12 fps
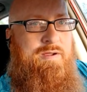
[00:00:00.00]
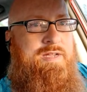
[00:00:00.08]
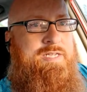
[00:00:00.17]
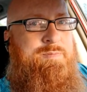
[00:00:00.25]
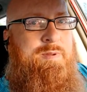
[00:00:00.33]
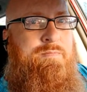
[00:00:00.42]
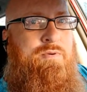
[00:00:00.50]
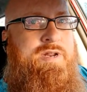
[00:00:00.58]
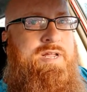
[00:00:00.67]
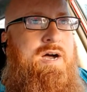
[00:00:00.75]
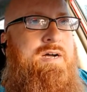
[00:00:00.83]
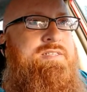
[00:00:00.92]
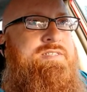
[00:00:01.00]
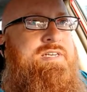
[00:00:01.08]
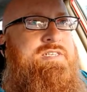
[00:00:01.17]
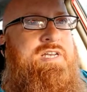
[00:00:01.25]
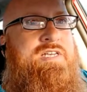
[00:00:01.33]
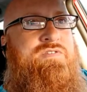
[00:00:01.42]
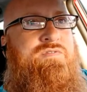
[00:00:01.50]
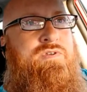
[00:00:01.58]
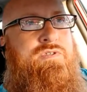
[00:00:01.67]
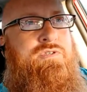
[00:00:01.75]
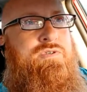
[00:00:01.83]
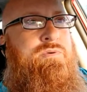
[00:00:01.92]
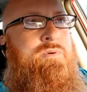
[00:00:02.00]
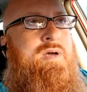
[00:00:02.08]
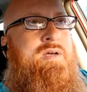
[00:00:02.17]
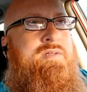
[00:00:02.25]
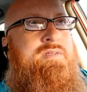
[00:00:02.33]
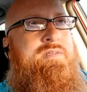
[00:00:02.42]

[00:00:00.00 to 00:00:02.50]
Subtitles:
it's been pretty unsuccessful to